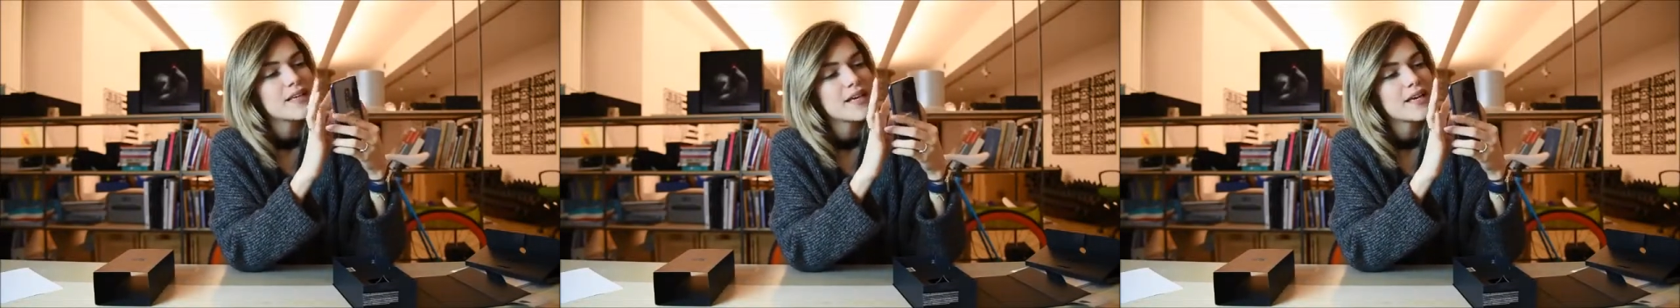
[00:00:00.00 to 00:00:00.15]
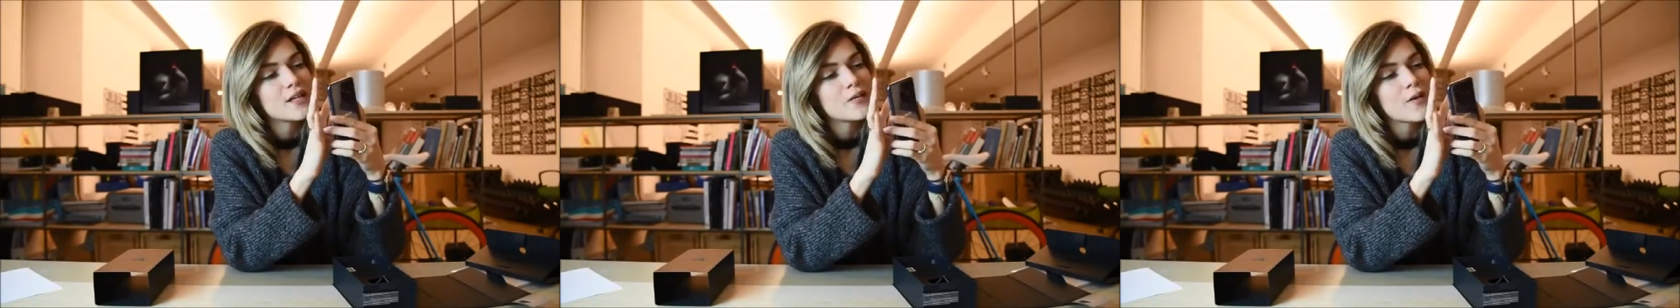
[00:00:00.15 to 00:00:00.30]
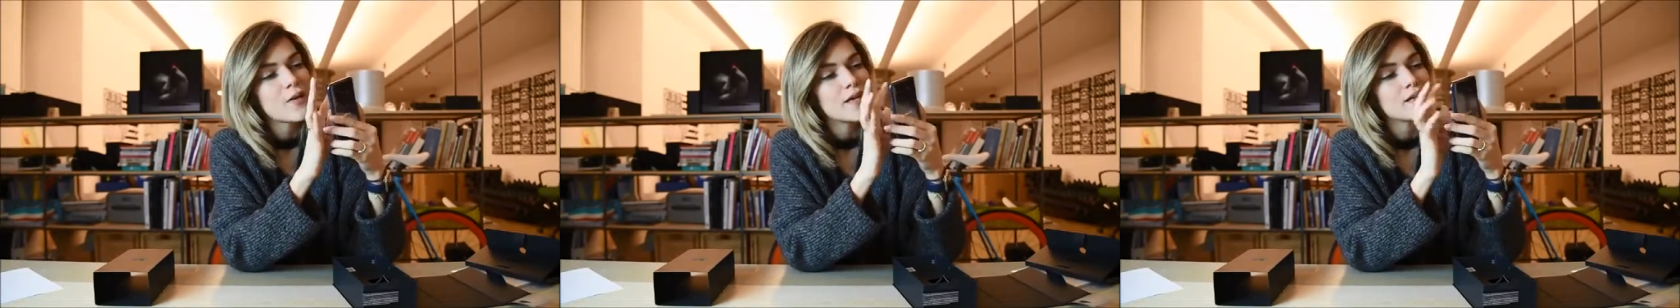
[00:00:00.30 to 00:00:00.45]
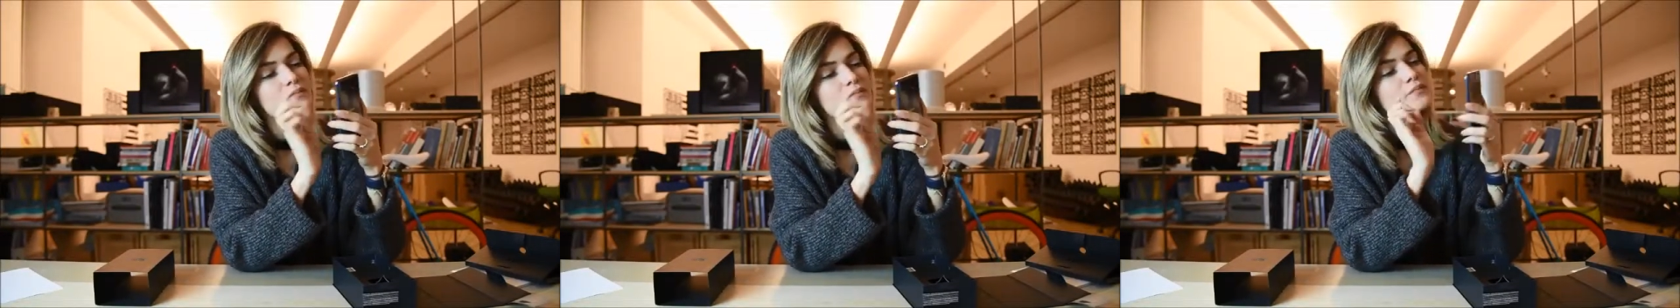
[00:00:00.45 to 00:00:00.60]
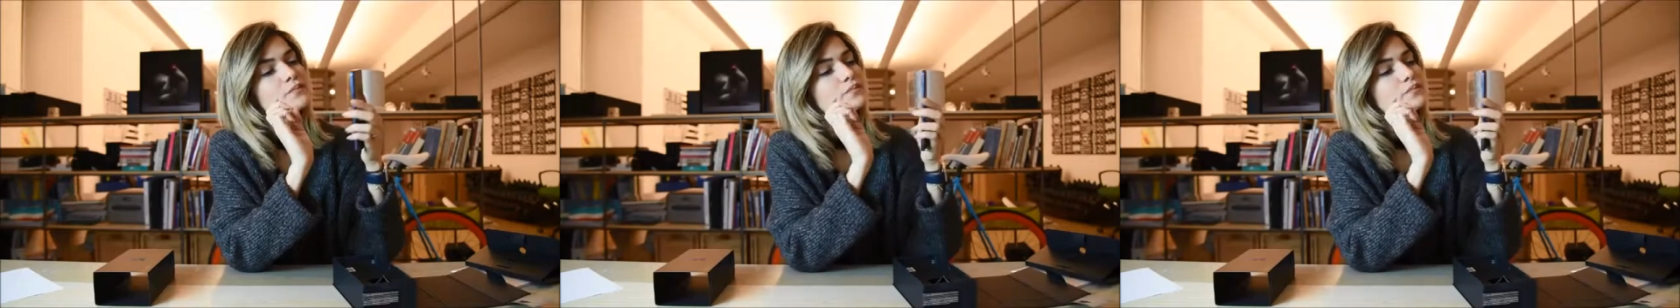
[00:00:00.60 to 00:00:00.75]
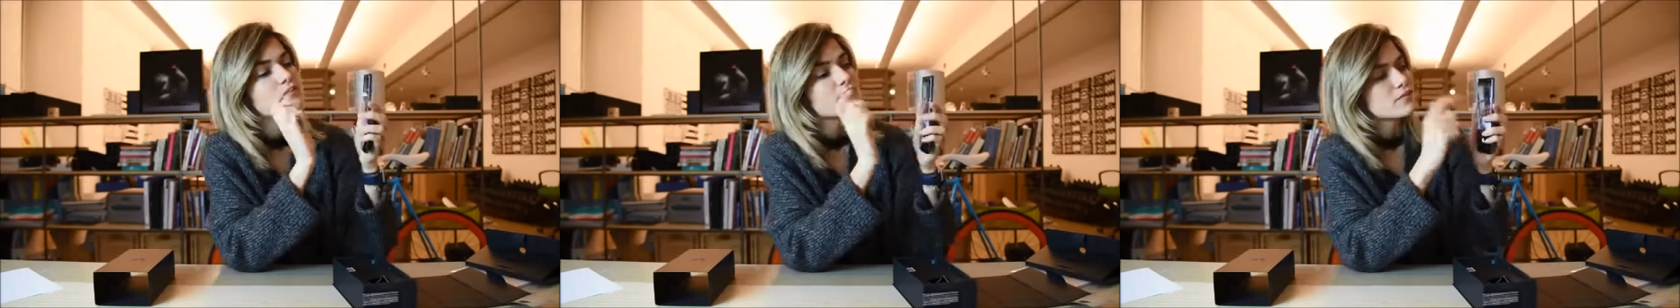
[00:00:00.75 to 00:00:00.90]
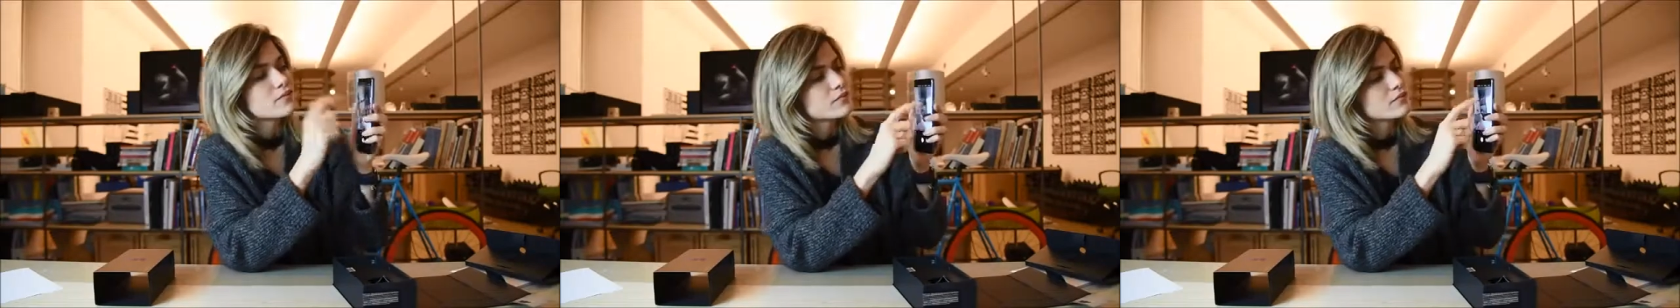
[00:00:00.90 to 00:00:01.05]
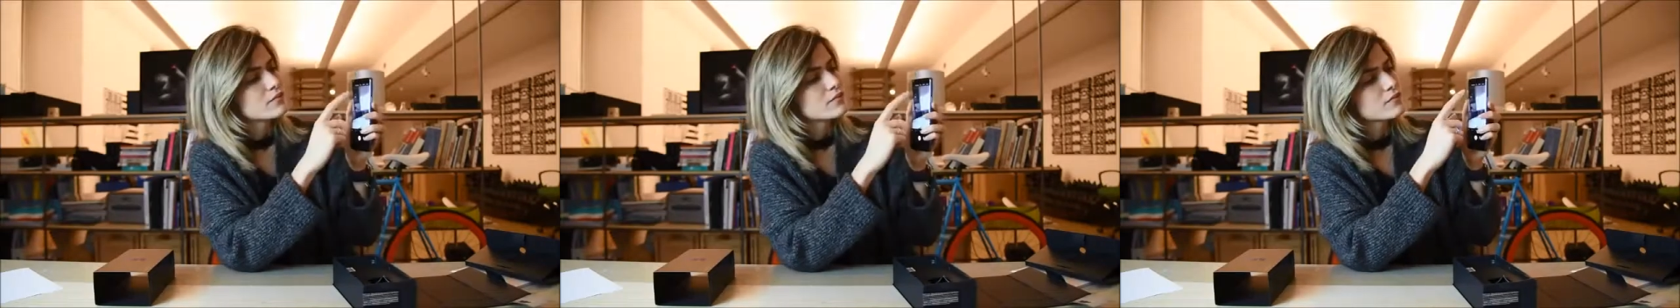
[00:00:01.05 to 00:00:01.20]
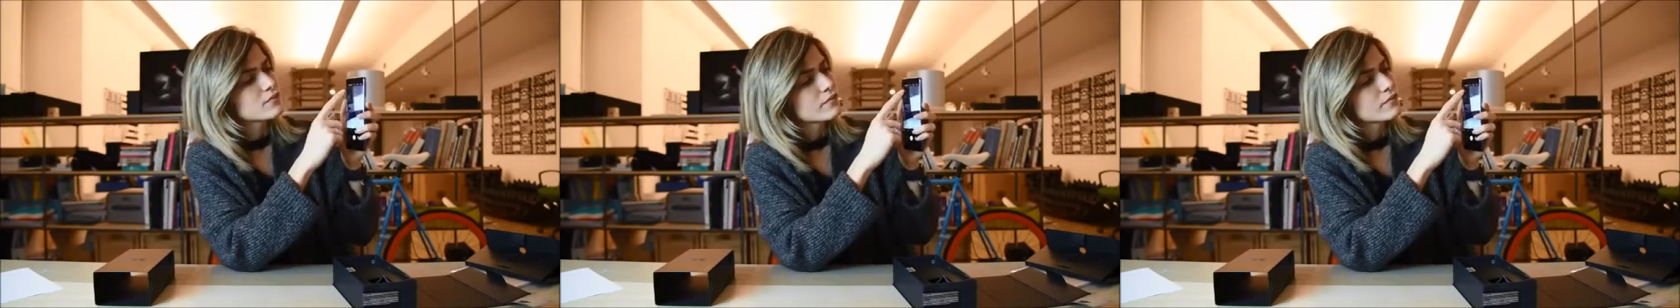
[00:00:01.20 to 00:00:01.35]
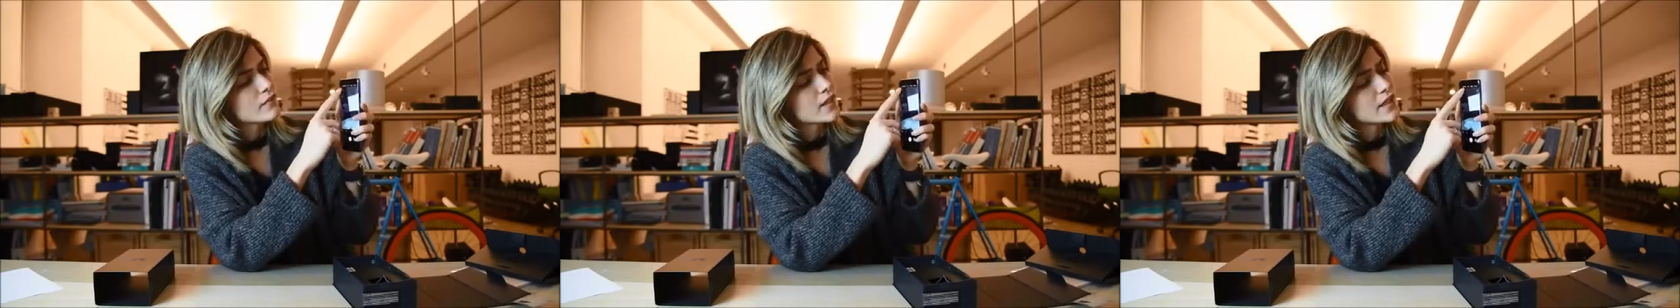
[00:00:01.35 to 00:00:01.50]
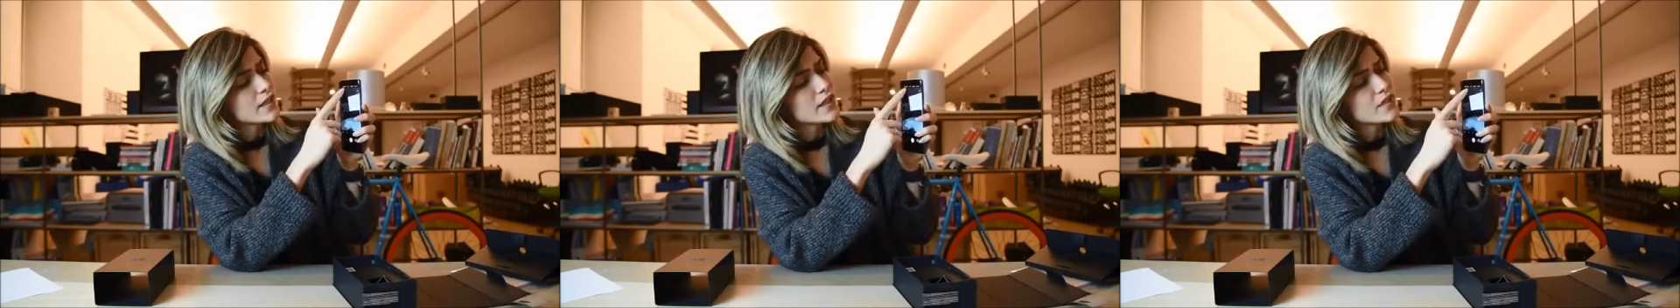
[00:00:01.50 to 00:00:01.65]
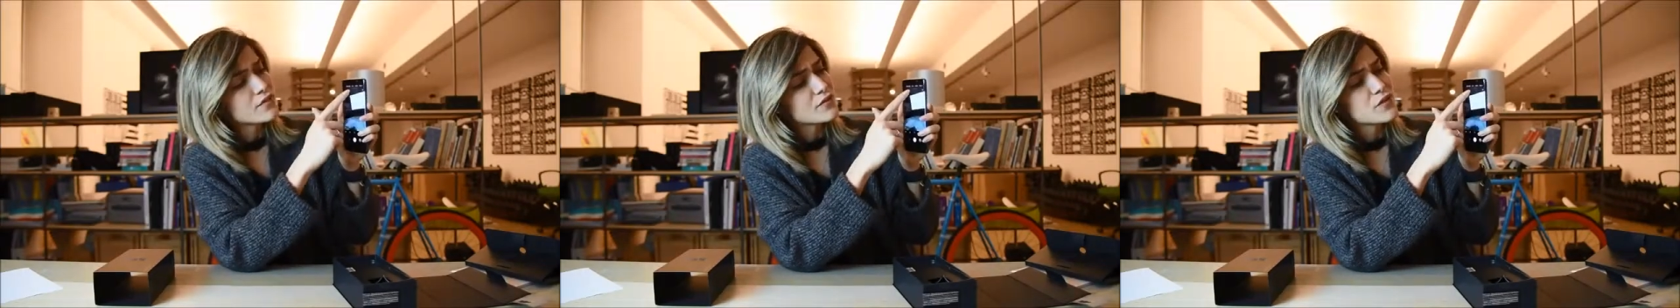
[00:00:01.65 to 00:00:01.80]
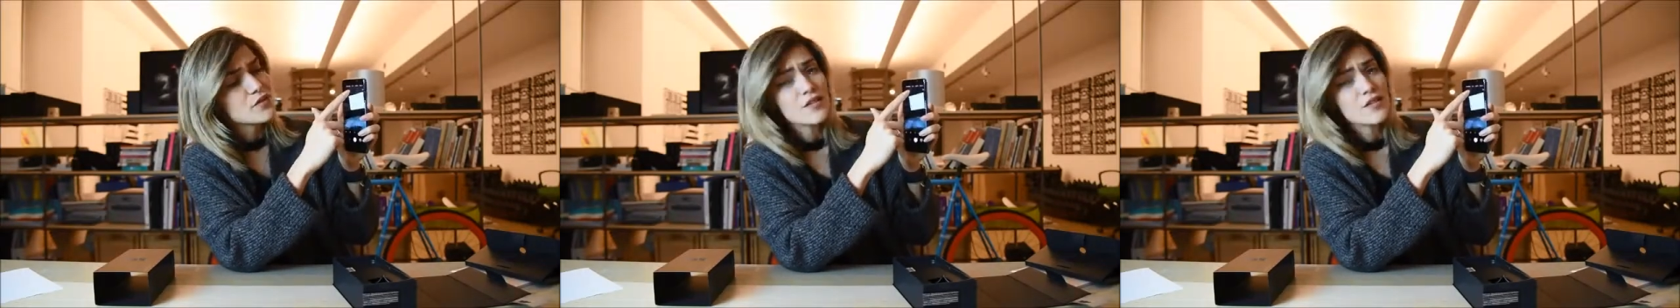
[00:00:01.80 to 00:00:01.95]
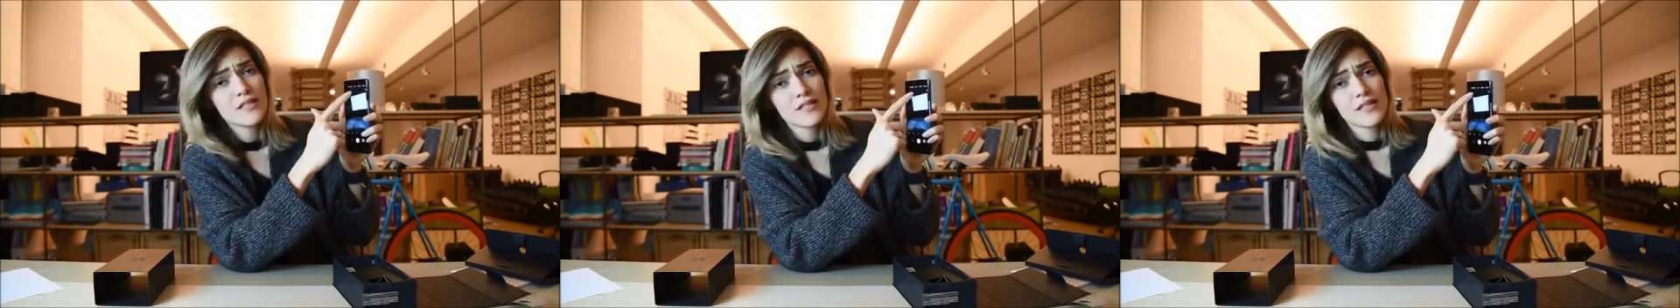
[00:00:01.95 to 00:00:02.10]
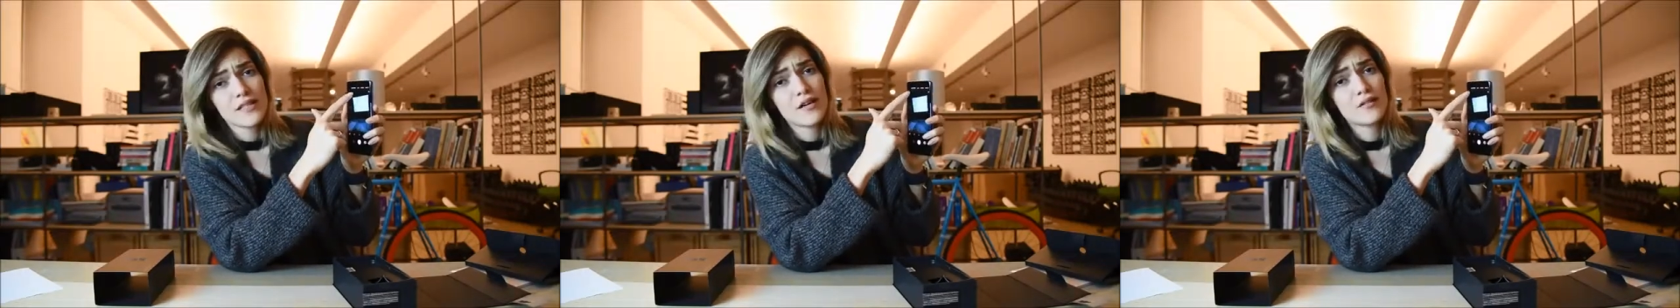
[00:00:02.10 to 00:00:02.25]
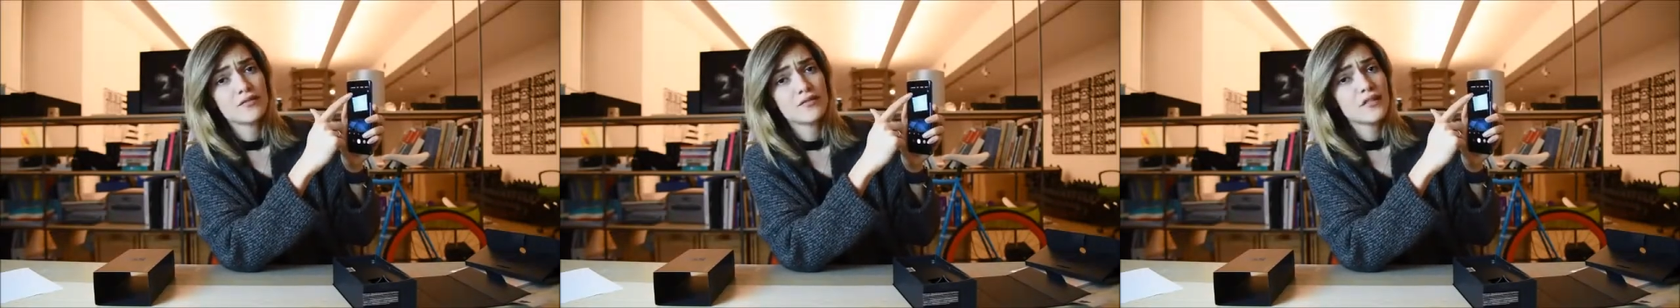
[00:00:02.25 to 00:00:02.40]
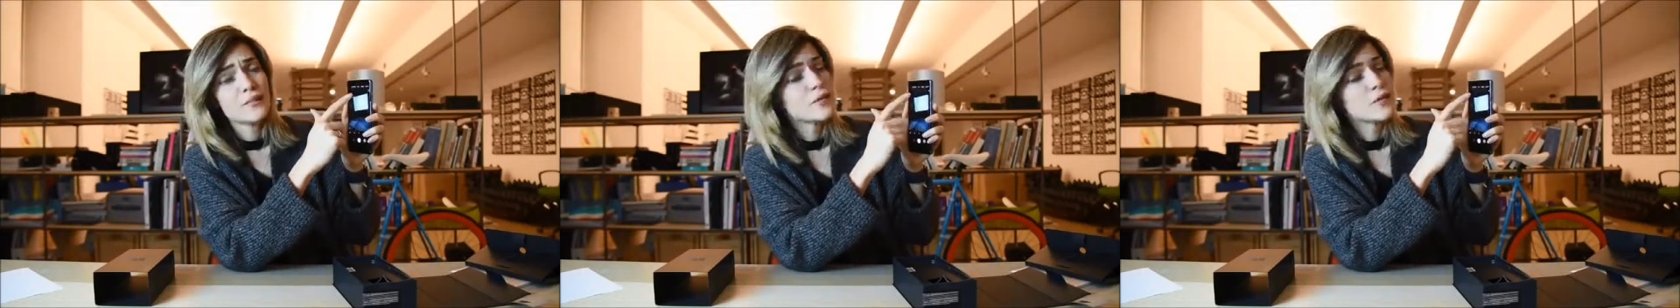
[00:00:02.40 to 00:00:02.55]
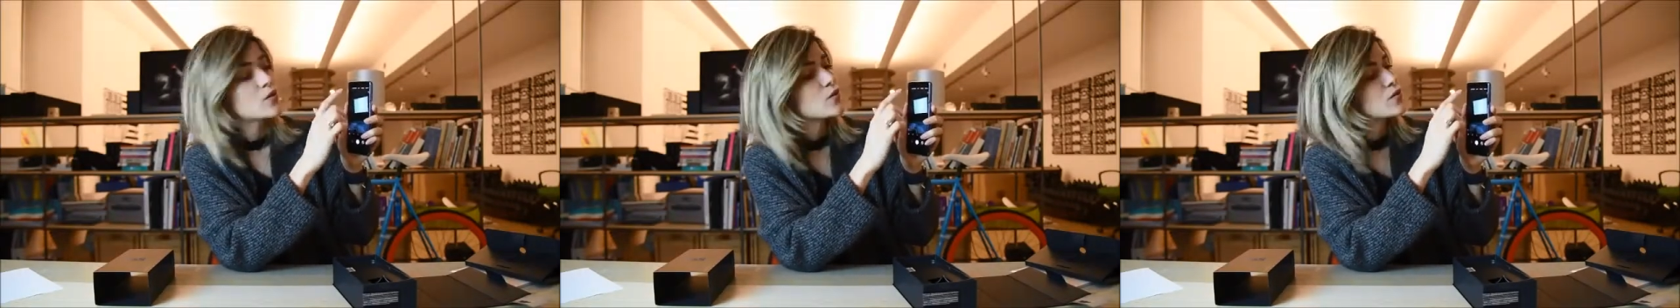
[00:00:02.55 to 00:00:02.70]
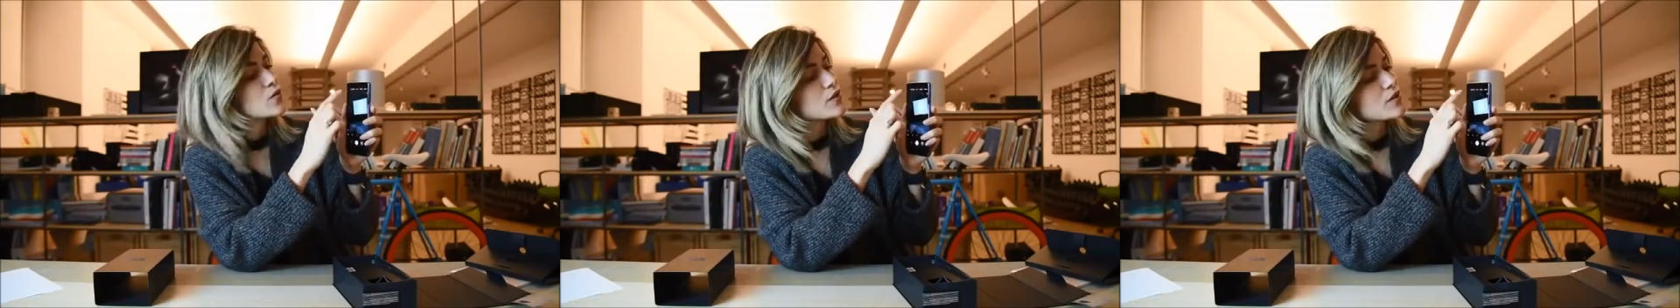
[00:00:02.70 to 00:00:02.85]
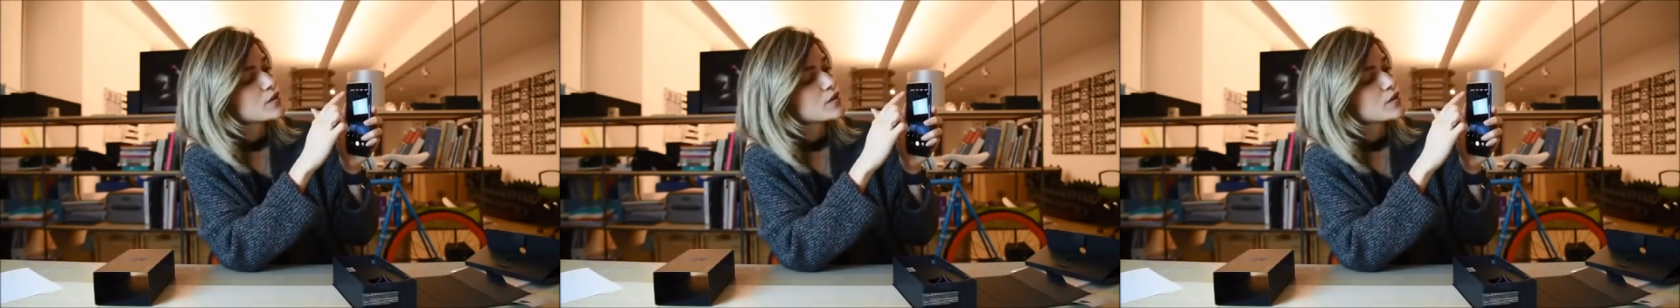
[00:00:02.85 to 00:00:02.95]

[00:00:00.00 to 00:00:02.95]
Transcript: Anyway, if you're in selfie mode,